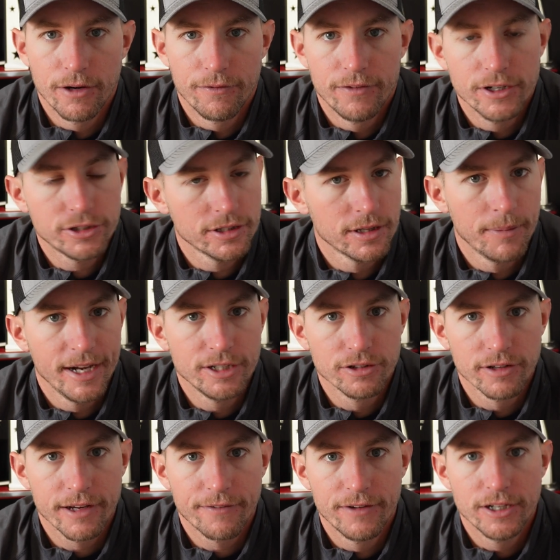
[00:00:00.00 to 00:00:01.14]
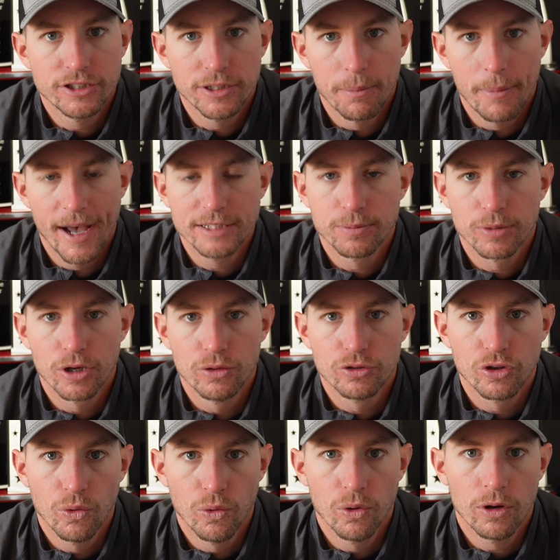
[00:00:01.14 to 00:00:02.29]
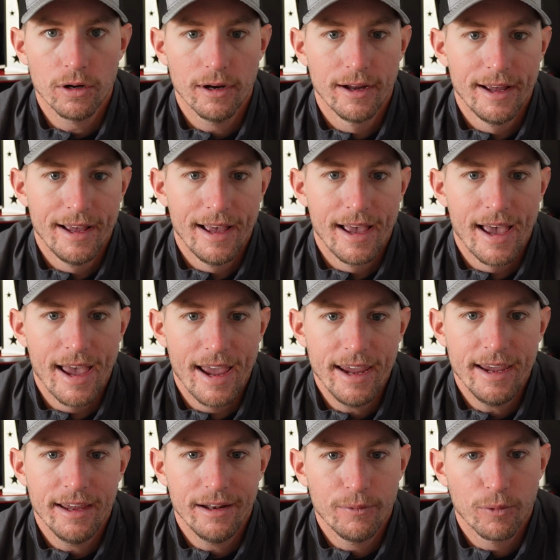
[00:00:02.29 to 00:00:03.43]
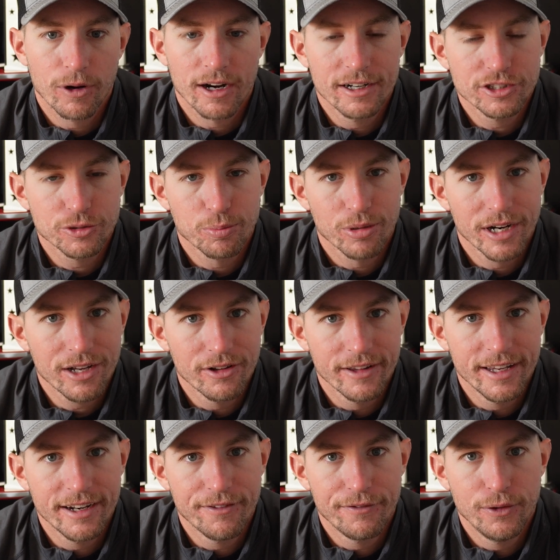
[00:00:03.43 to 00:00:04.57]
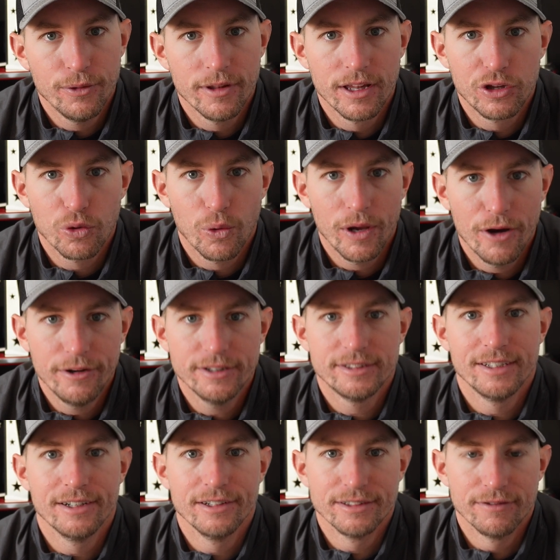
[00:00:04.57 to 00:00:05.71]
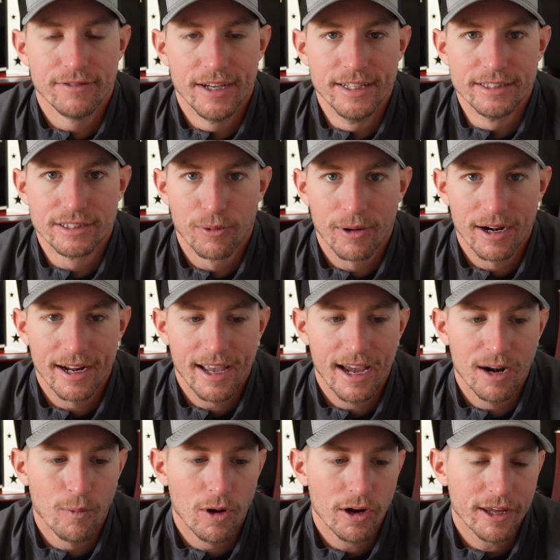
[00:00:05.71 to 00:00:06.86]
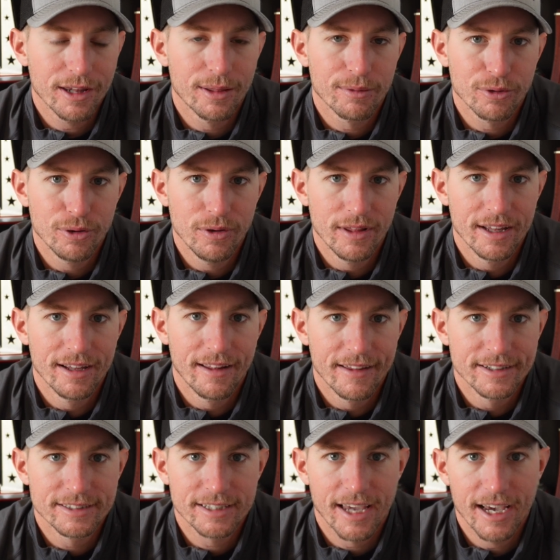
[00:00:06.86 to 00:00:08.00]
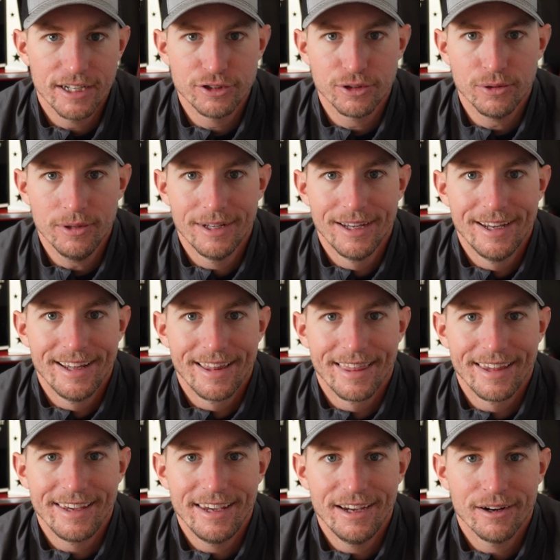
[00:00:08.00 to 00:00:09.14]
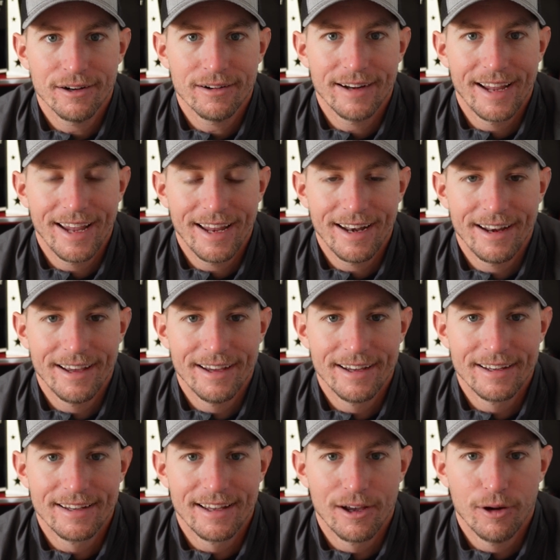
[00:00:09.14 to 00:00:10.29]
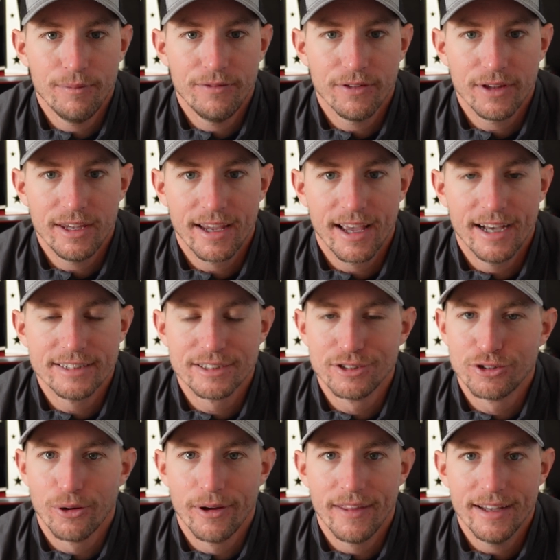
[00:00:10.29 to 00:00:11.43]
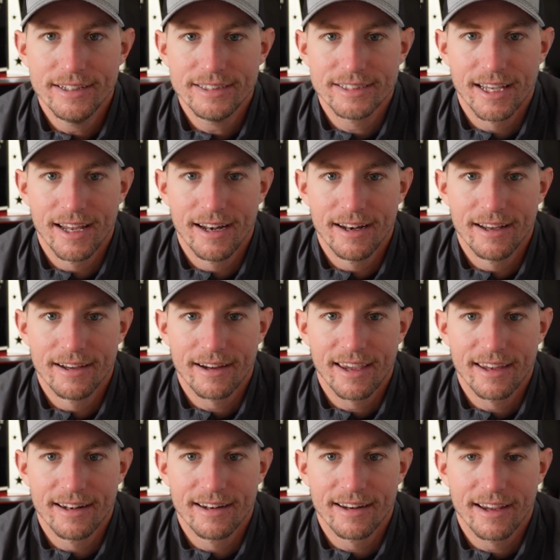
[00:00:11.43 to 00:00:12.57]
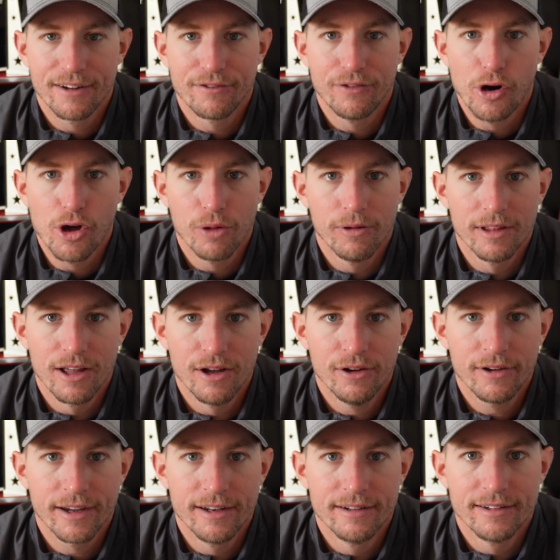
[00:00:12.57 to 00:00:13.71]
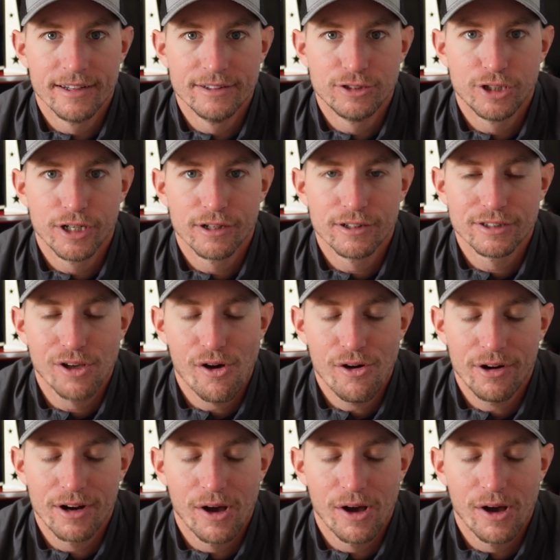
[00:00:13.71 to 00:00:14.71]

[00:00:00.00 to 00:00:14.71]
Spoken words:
fishing the Major League Fishing Bass Pro Tour, and we're going to sprinkle in a few of the Toyota Series events. So we're going to kind of walk you through the schedule, the year, and hopefully you guys enjoy this and can follow along and cheer us on